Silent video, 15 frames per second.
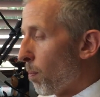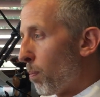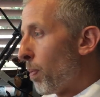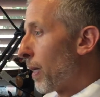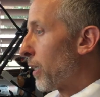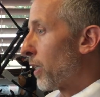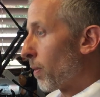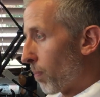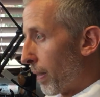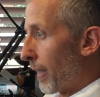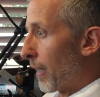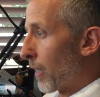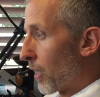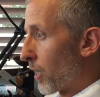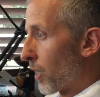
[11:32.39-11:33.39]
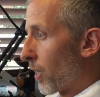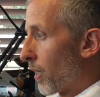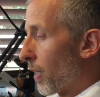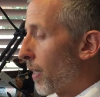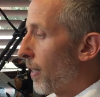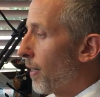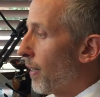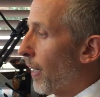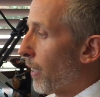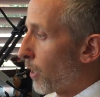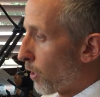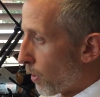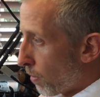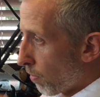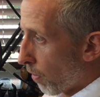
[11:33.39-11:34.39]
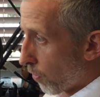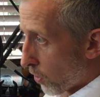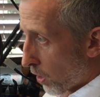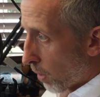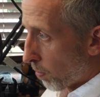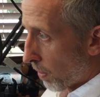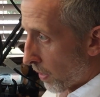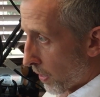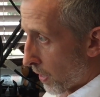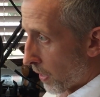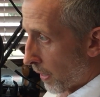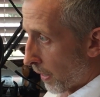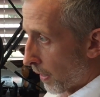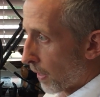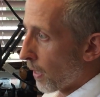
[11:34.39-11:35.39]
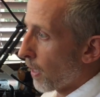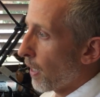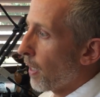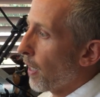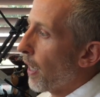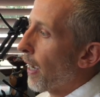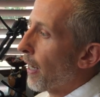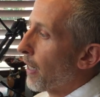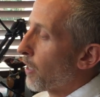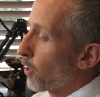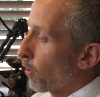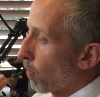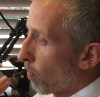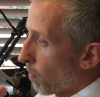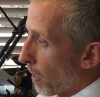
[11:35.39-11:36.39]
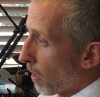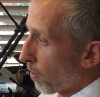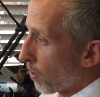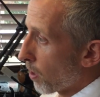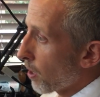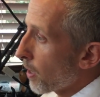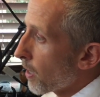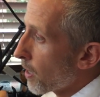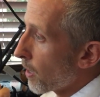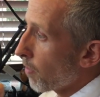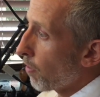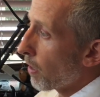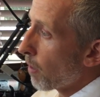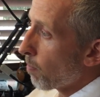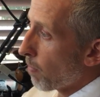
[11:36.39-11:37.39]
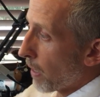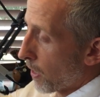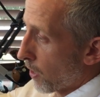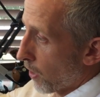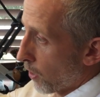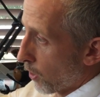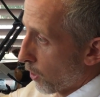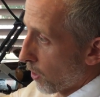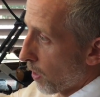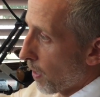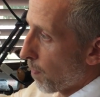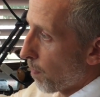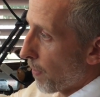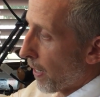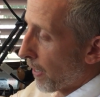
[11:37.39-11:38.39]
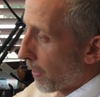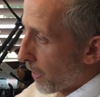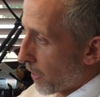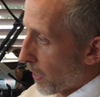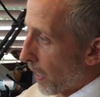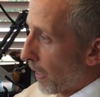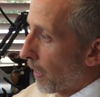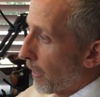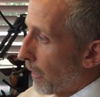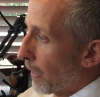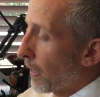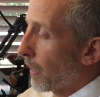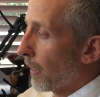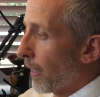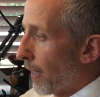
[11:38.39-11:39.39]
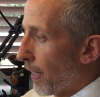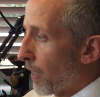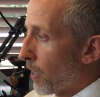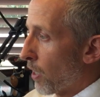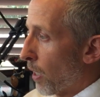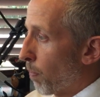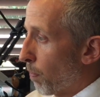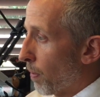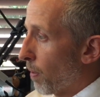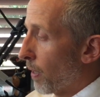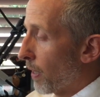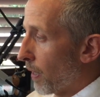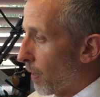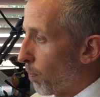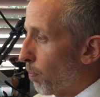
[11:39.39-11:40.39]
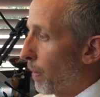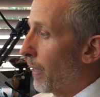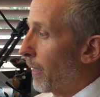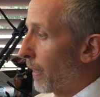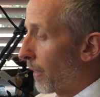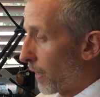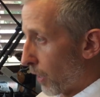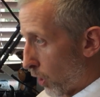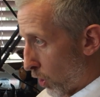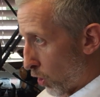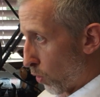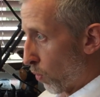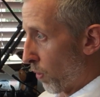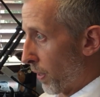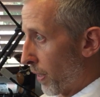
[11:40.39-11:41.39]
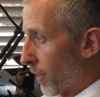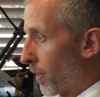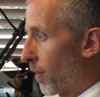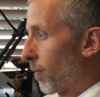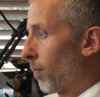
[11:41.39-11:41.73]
But means that you have stopped listening and your mouth is giving a message and the technique ends up being destroyed.